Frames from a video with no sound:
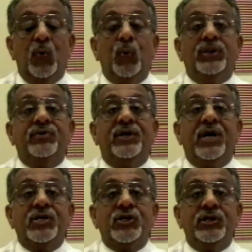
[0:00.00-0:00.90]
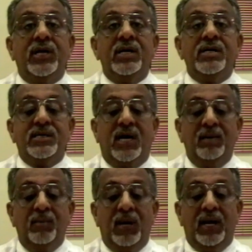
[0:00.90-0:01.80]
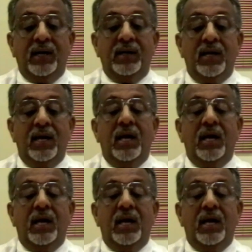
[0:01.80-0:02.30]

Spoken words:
With reduction in time lag